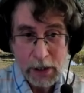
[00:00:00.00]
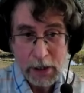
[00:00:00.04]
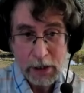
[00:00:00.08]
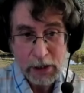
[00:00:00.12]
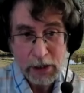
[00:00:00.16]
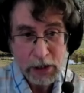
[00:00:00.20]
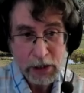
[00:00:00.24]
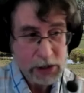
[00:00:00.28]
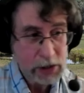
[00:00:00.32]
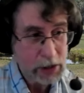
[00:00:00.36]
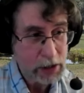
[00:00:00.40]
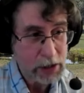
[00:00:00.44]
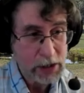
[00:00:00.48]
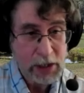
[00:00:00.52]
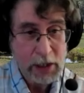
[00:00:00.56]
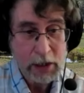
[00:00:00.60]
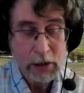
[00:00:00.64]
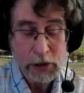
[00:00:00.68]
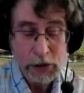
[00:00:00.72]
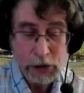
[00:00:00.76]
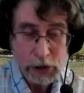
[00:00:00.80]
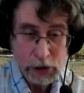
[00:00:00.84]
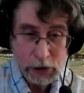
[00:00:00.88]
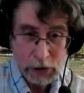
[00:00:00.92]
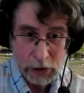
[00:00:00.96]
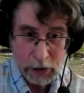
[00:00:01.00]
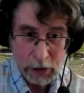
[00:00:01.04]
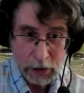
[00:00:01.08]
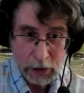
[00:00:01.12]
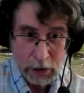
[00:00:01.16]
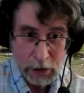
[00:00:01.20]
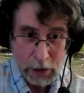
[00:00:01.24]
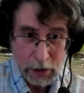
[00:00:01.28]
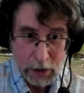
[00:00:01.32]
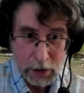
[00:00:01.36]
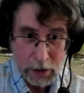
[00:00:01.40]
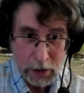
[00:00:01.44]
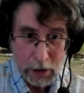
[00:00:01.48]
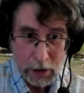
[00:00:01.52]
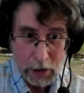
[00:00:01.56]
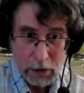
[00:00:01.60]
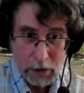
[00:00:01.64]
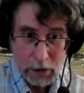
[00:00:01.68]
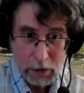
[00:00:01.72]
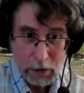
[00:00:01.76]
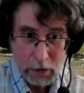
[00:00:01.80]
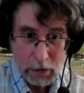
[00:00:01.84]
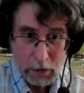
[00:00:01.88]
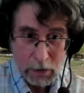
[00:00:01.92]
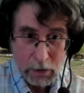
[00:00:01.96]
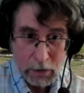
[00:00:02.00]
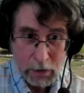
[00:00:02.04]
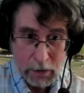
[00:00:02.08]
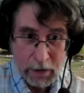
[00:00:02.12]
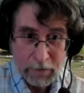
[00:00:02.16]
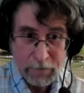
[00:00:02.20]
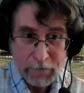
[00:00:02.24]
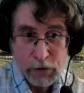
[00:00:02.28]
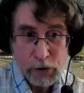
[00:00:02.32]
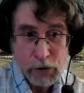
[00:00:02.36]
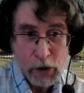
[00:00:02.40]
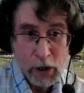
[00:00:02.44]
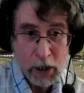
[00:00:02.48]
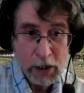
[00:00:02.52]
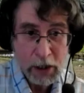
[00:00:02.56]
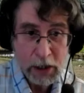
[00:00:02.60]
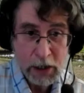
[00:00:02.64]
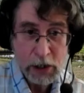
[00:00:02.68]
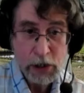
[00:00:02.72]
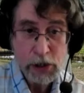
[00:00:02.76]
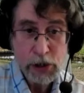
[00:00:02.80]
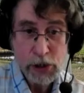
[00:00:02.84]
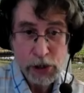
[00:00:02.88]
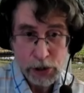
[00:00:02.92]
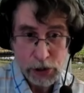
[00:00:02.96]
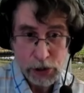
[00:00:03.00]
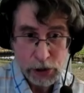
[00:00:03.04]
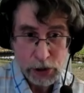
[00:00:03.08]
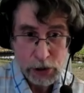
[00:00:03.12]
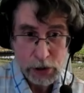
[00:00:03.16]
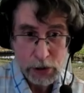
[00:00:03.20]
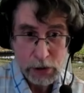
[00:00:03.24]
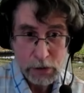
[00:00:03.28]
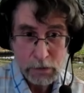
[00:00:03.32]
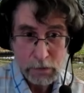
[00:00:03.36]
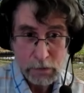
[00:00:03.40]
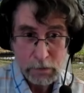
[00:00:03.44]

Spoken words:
at least intelligently, if you're talking inches.